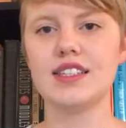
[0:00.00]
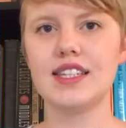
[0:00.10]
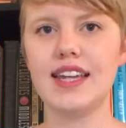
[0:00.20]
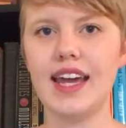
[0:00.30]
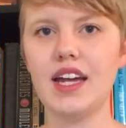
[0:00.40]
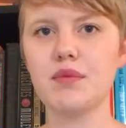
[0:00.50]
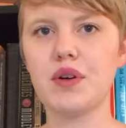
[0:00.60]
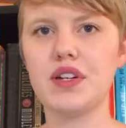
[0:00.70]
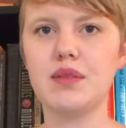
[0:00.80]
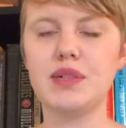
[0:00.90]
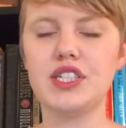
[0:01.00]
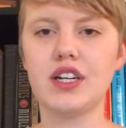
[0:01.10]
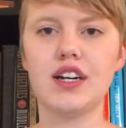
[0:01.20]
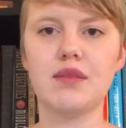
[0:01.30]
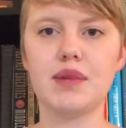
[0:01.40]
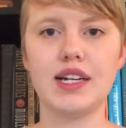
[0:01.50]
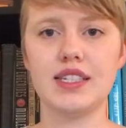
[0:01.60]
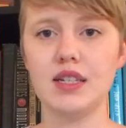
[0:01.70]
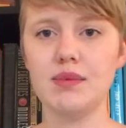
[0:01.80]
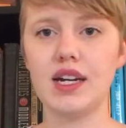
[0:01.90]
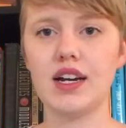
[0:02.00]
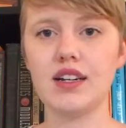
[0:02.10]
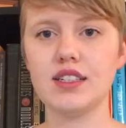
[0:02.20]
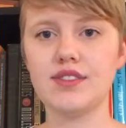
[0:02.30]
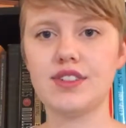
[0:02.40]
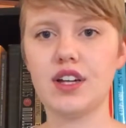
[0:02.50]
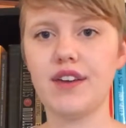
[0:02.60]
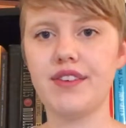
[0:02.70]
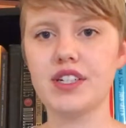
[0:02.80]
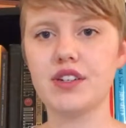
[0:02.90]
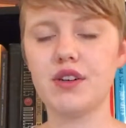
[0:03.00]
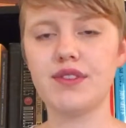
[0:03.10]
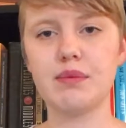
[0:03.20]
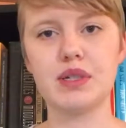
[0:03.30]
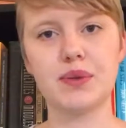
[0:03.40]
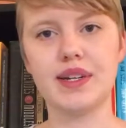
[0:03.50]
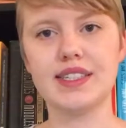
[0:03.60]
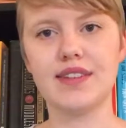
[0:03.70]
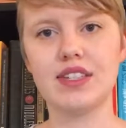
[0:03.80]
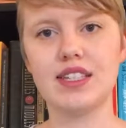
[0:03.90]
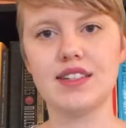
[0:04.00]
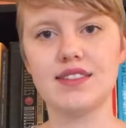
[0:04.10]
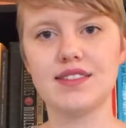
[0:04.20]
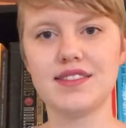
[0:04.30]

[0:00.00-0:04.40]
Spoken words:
Today I'm going to be sharing my TBR list for nonfiction November 2017.